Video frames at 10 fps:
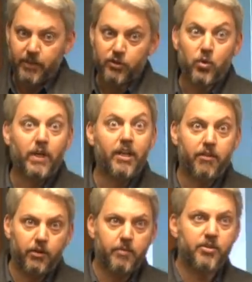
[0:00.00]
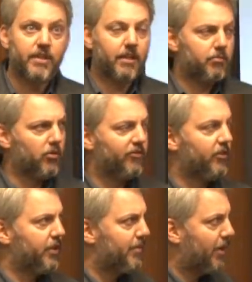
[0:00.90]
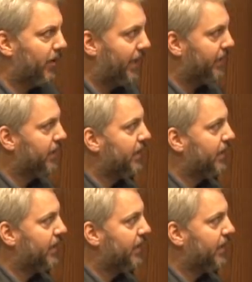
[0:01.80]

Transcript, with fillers: know, 20, 30% of the portfolio by weight.